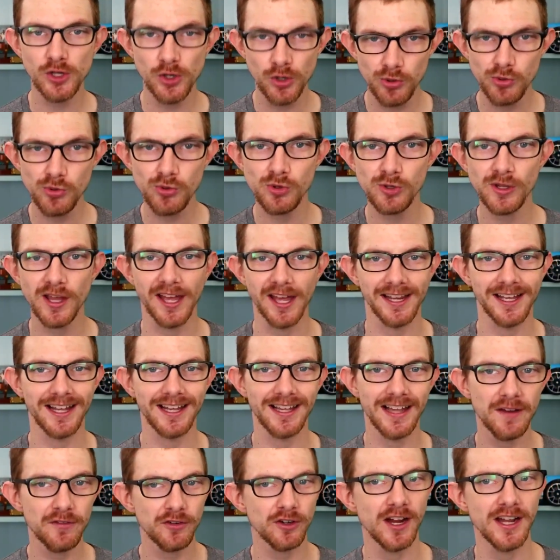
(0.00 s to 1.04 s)
cool and
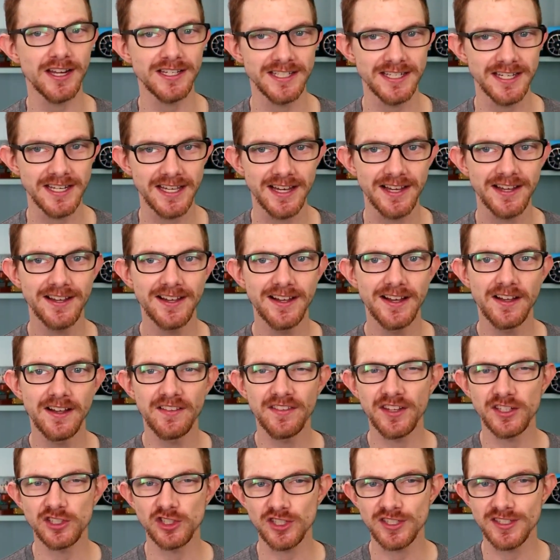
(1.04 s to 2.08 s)
clever idea
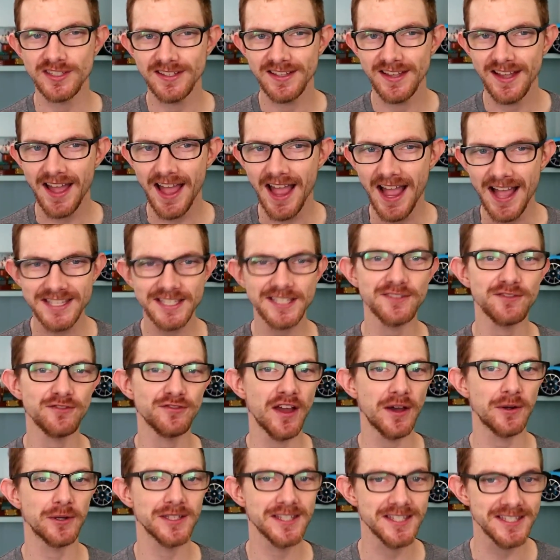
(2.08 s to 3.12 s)
that just hasn't
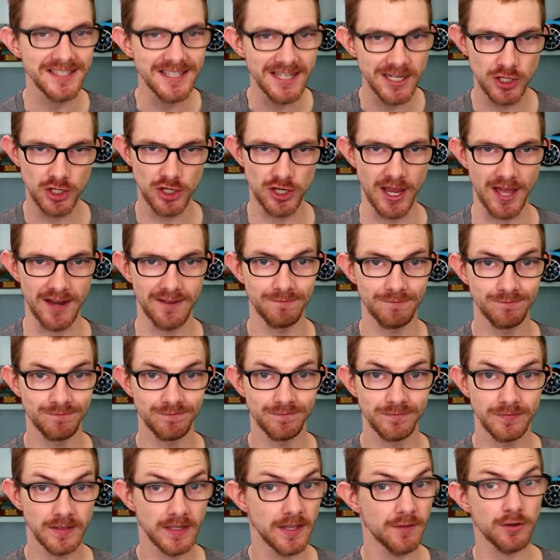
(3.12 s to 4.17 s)
found its niche yet.
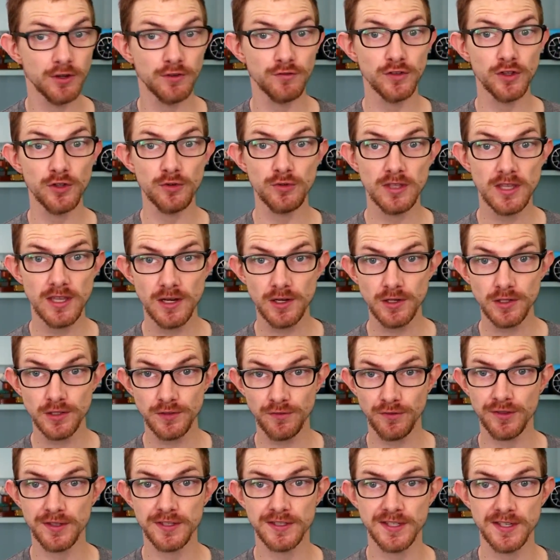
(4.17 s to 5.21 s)
Give it a few years
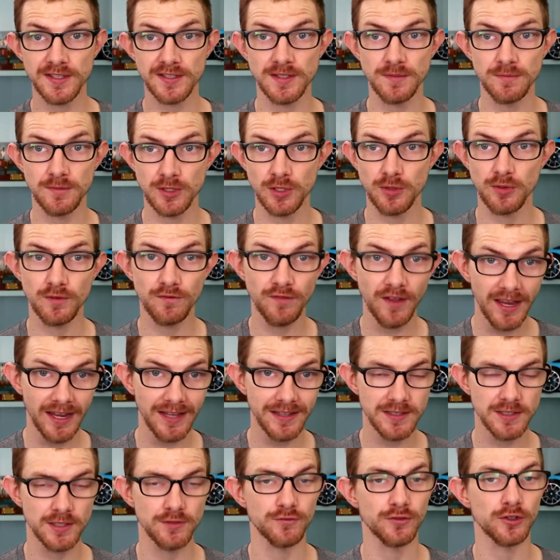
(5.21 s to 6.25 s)
for the systems to
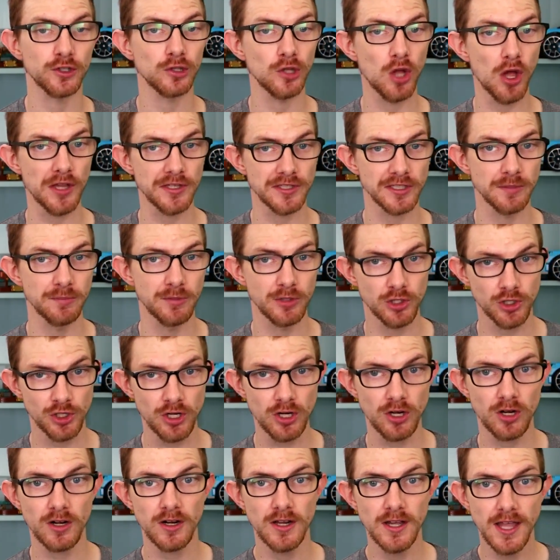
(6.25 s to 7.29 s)
advance and for laws to
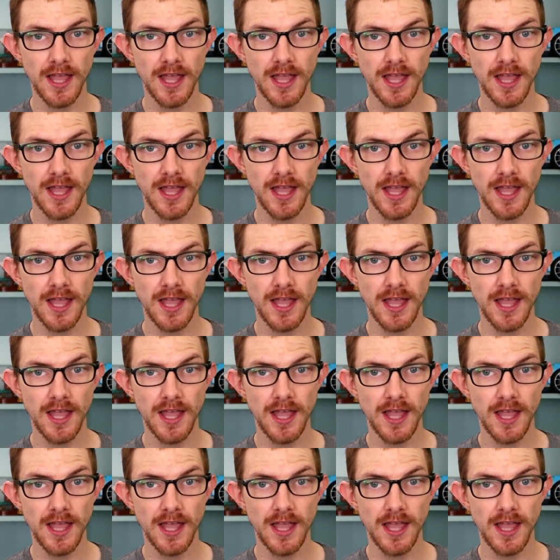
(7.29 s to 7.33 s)
mature,